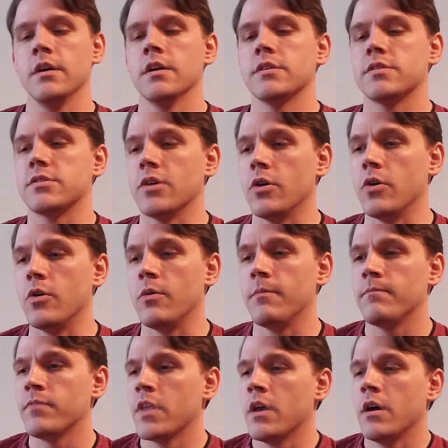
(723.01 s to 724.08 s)
So
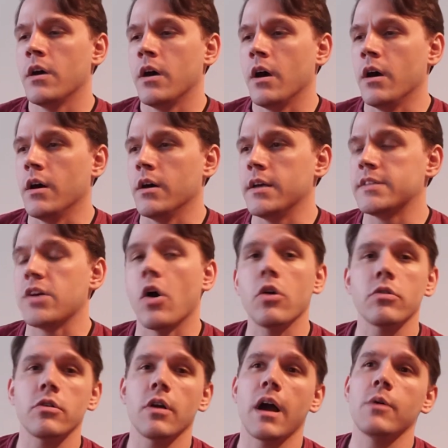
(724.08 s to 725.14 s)
it's
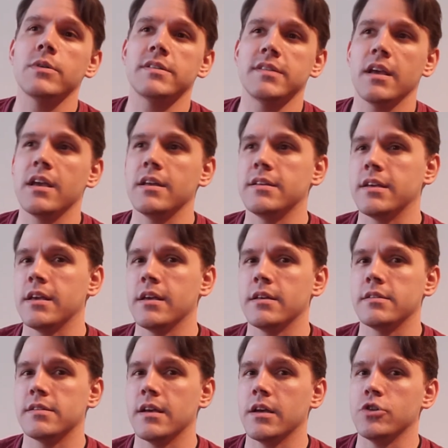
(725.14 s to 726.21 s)
harder, I would say, to
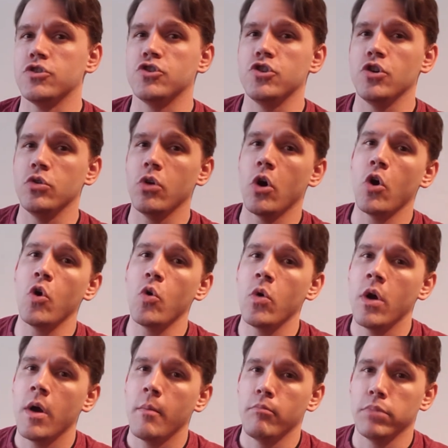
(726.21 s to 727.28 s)
get, say, a judo
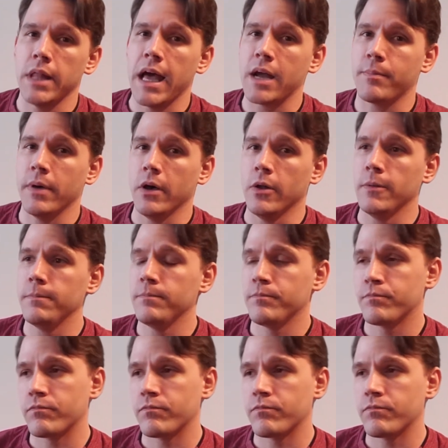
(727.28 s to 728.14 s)
black belt